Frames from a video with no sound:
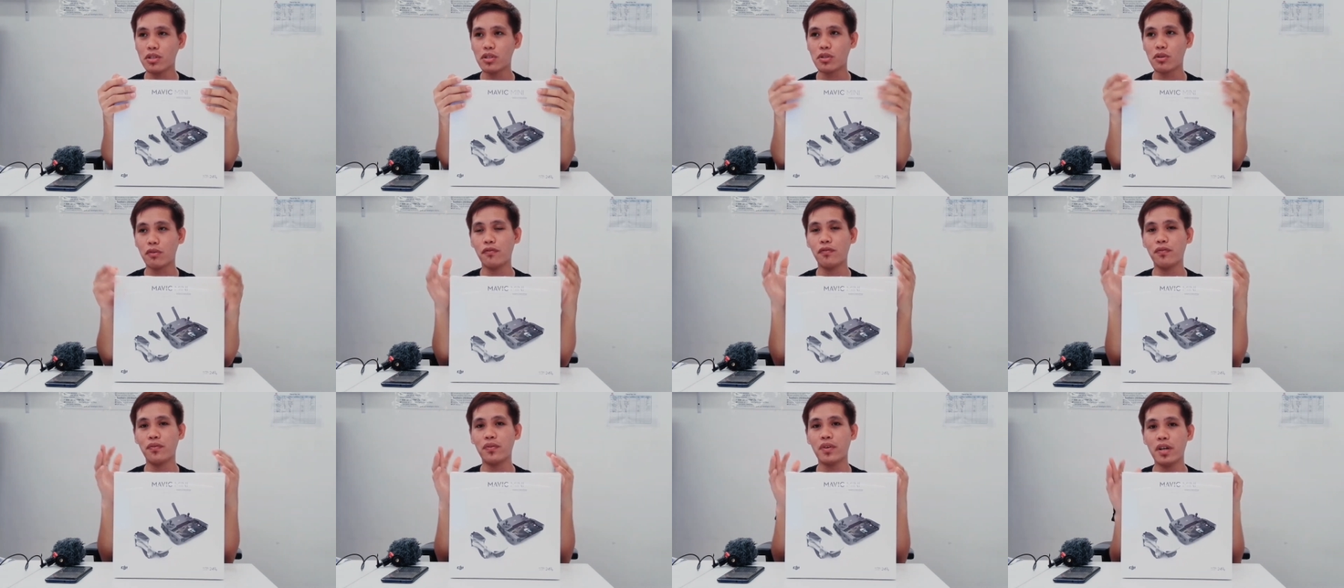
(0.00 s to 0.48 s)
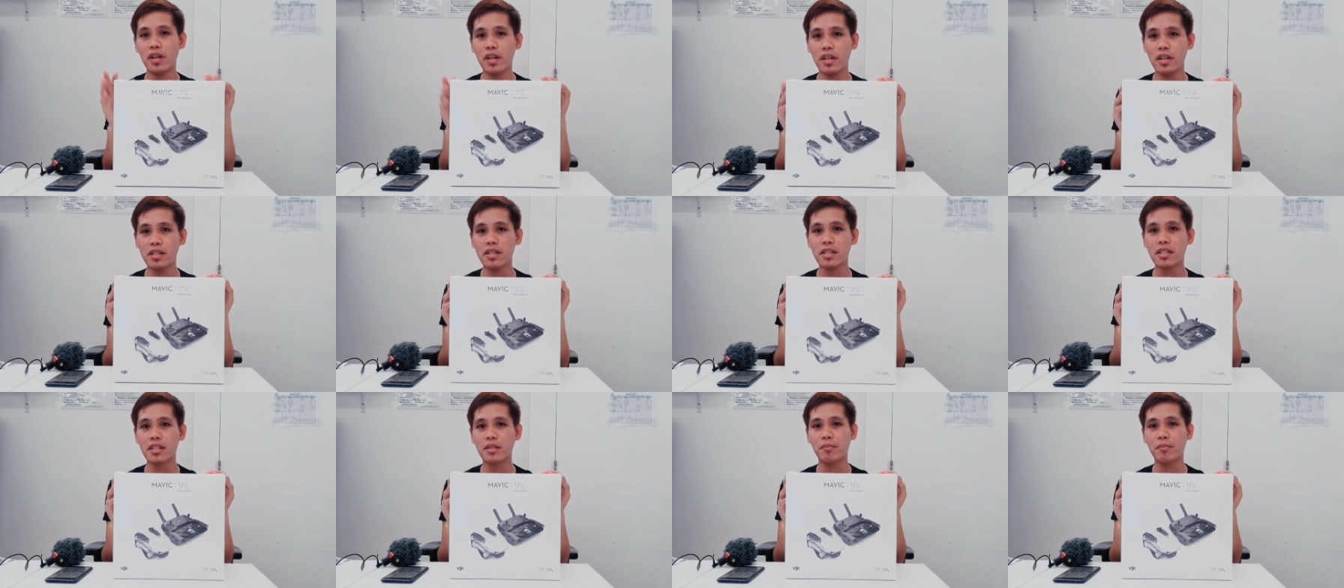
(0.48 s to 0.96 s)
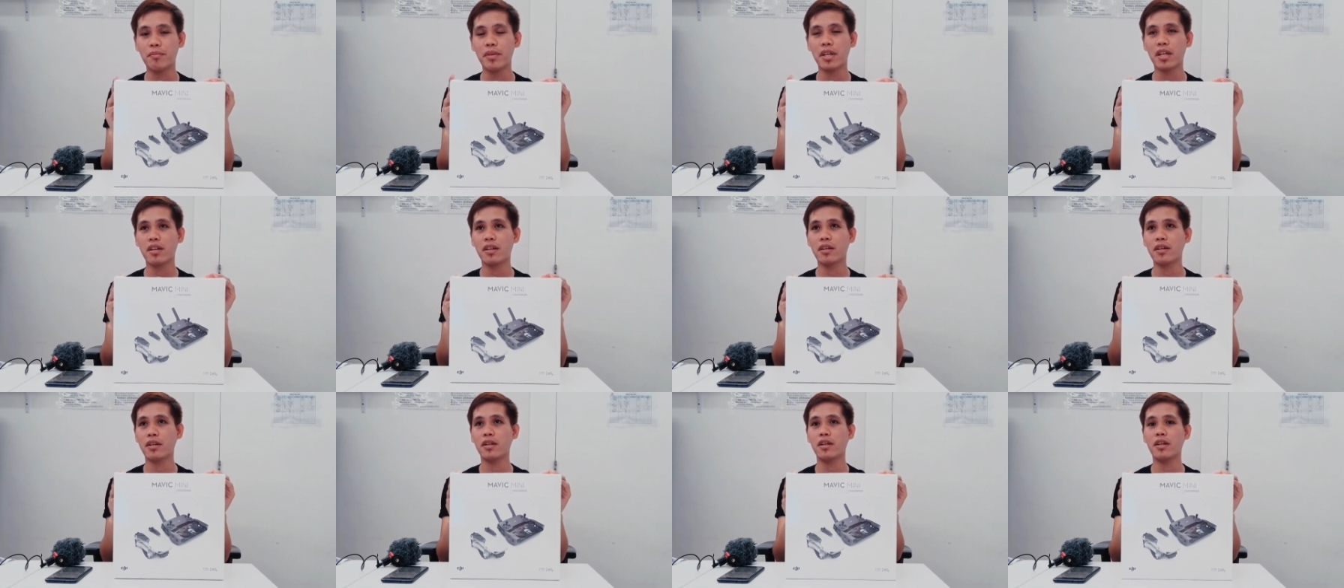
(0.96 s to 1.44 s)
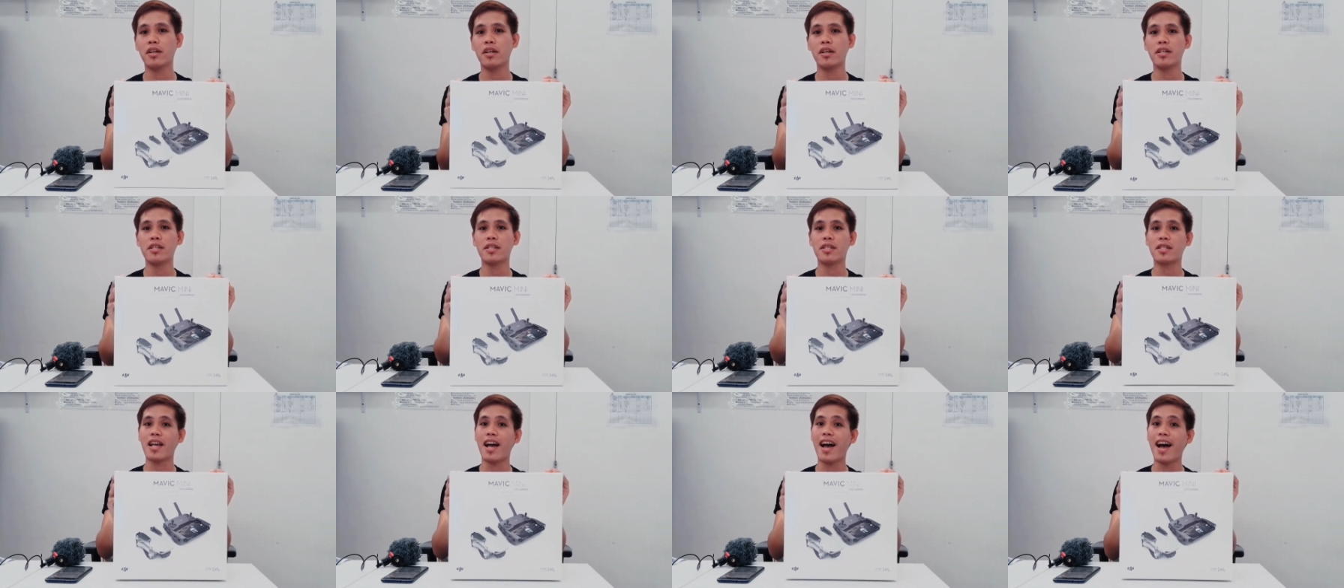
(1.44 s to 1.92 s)
So first,
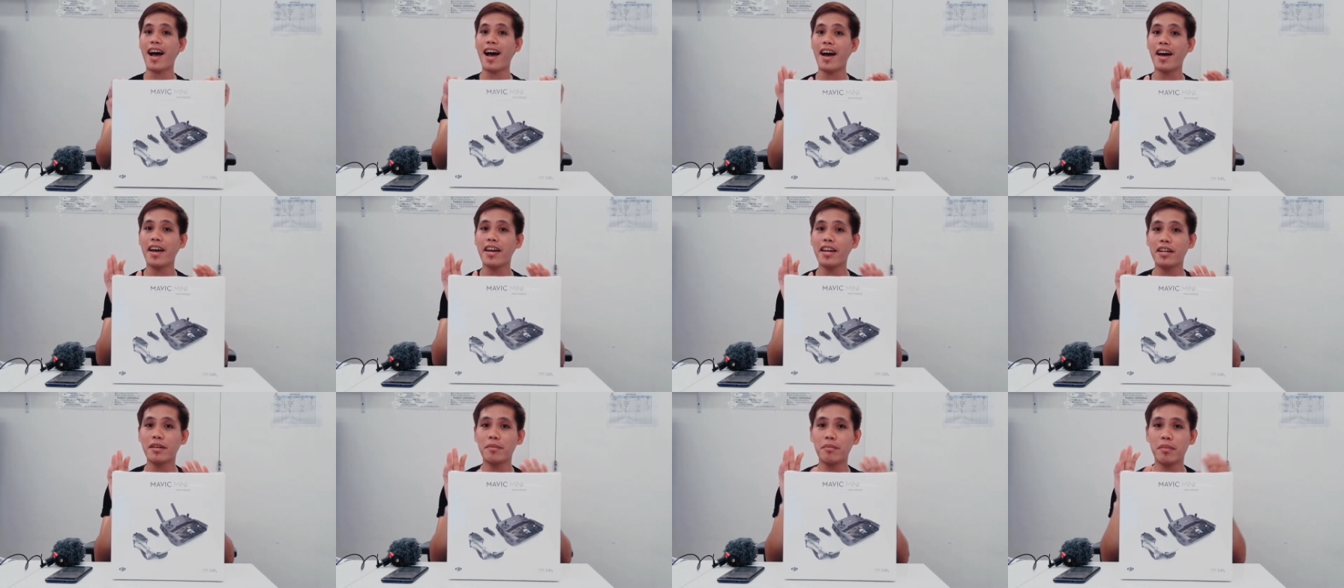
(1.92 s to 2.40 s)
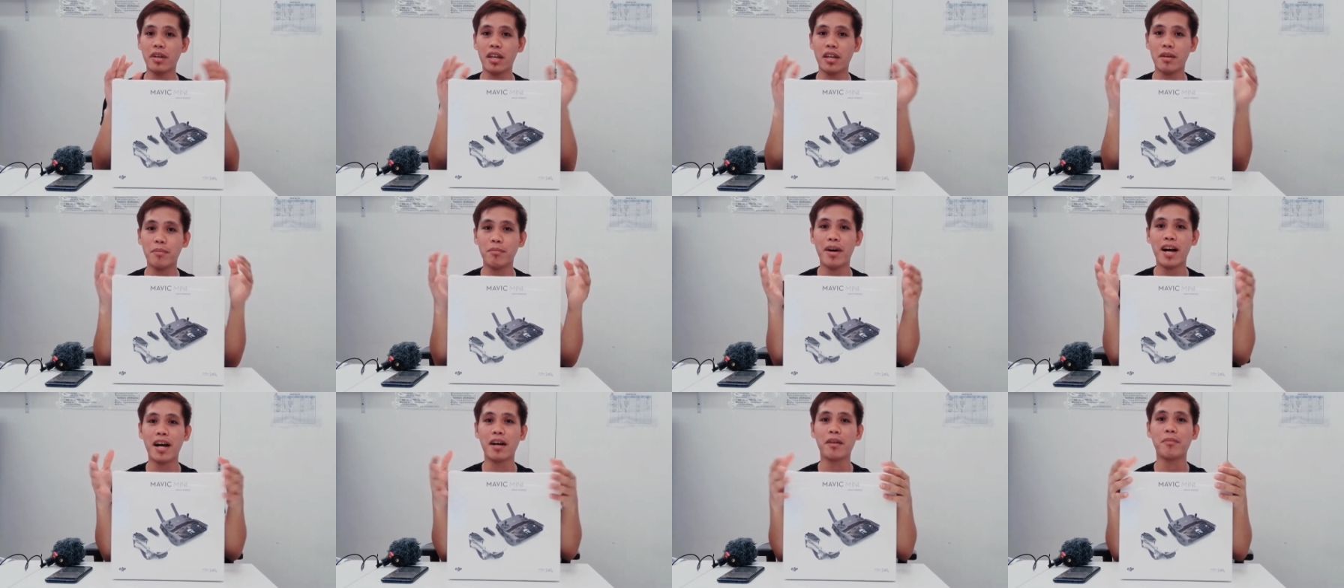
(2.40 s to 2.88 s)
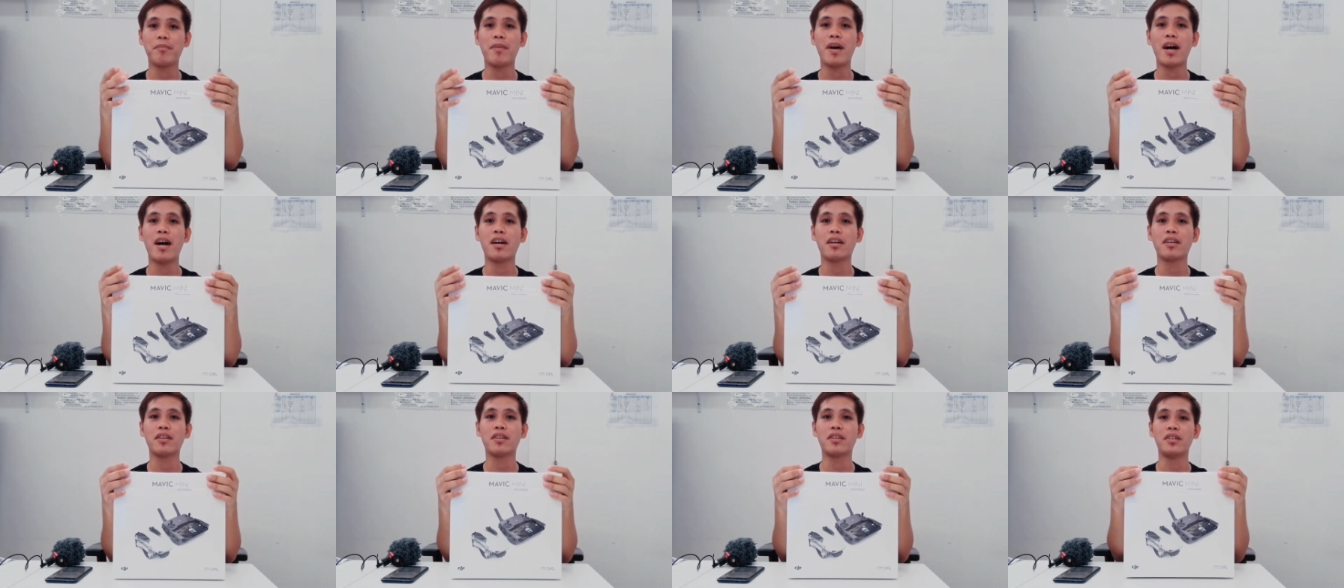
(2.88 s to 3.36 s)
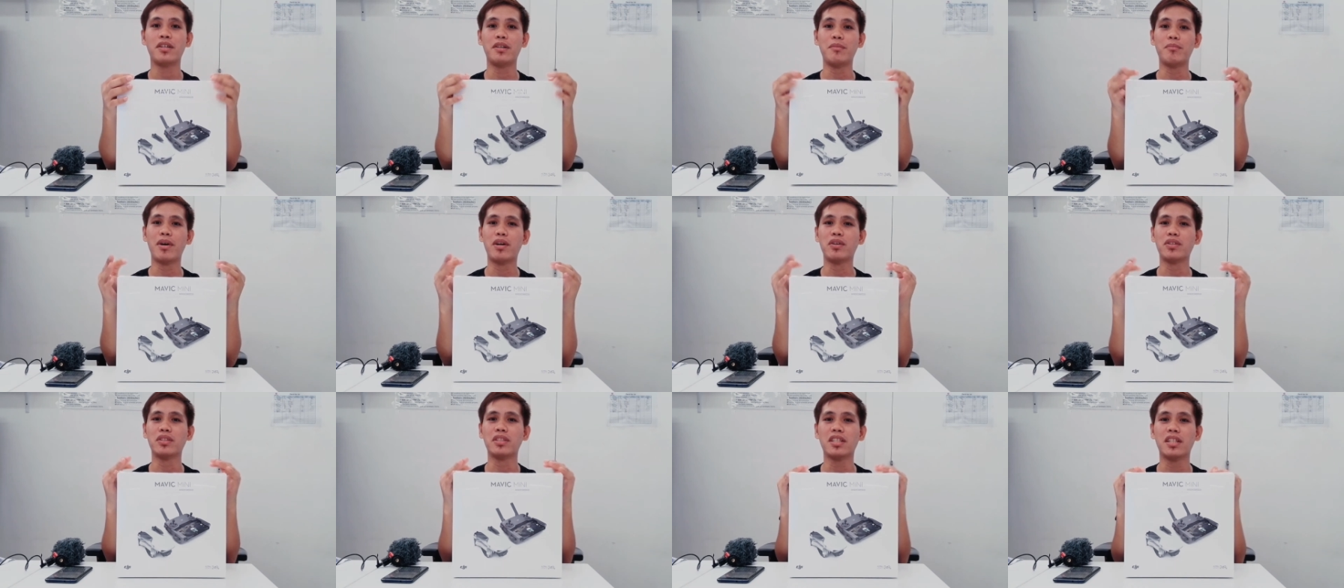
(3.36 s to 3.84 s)
because I am a backpacker,
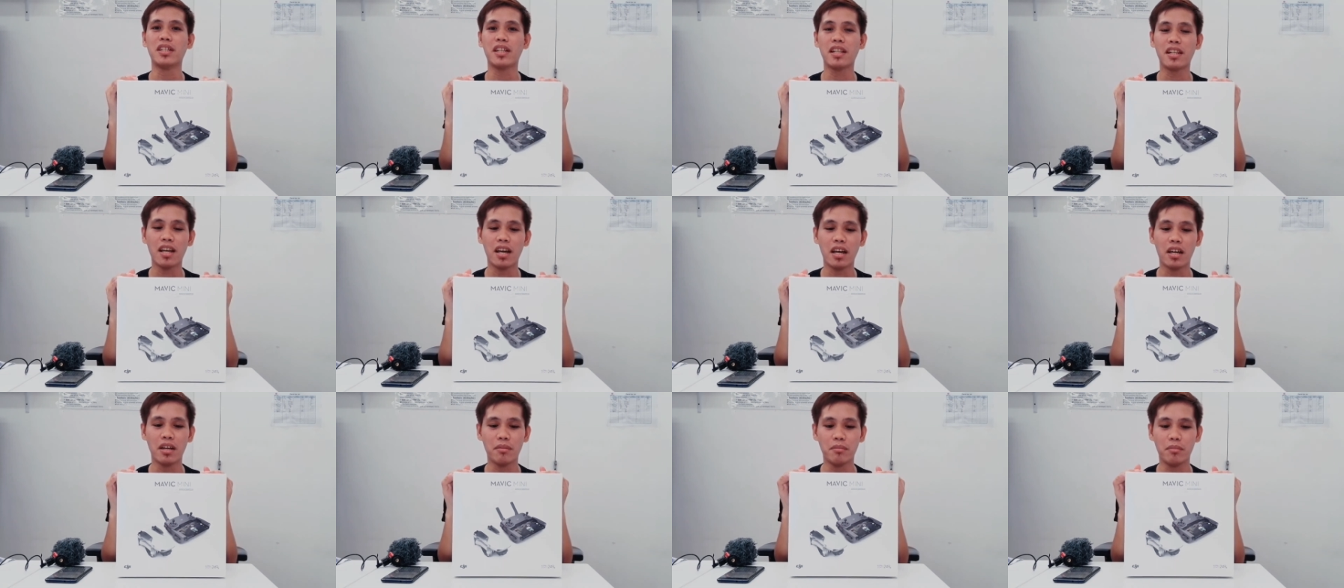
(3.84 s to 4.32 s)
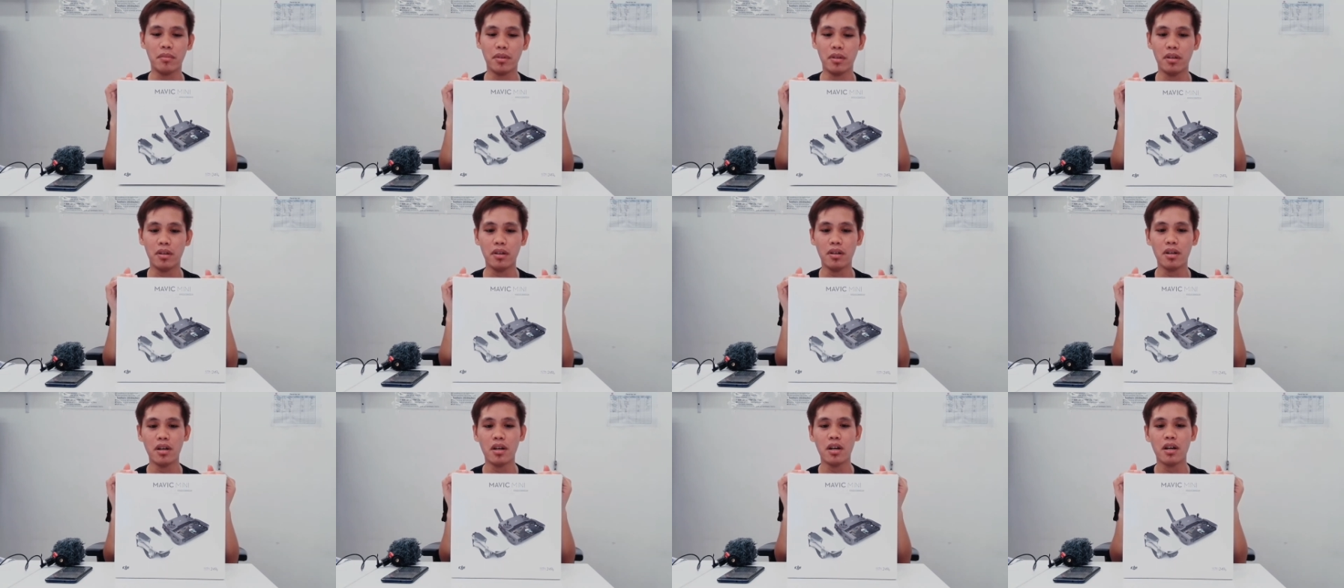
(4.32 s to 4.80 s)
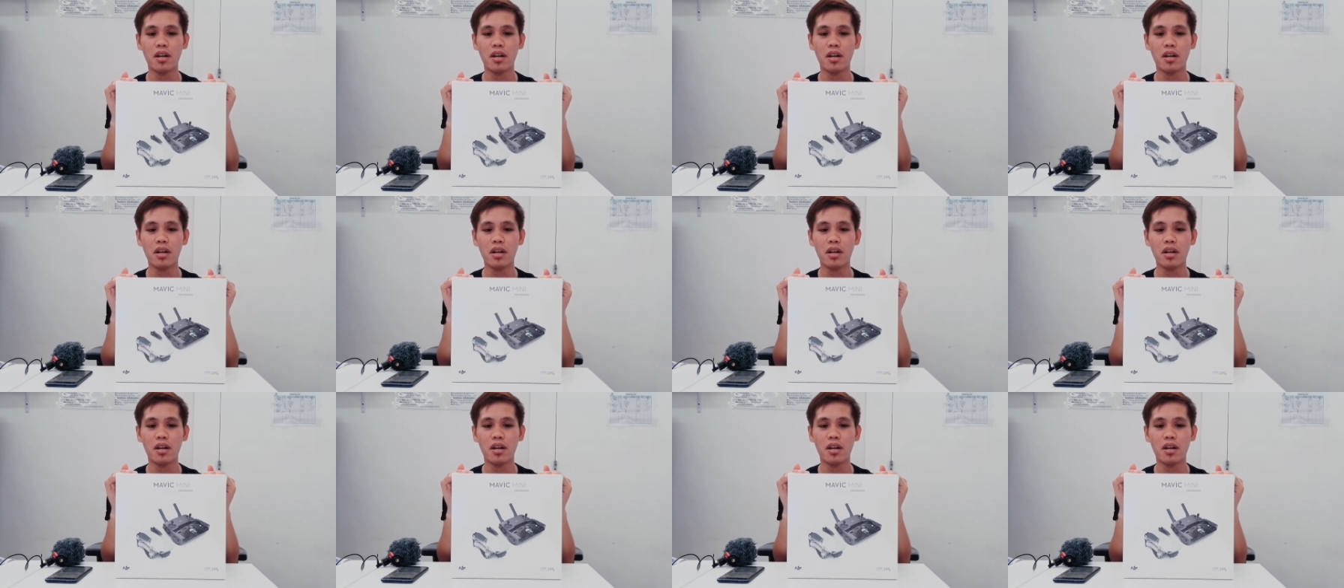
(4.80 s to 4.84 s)
mountain climber.